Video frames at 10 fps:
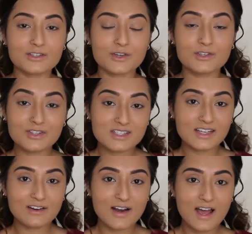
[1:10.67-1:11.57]
so do
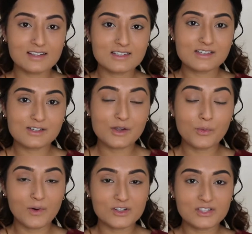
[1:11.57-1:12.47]
stick around to
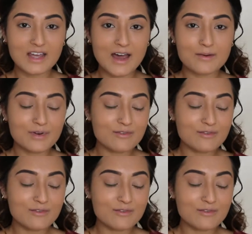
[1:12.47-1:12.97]
watch that.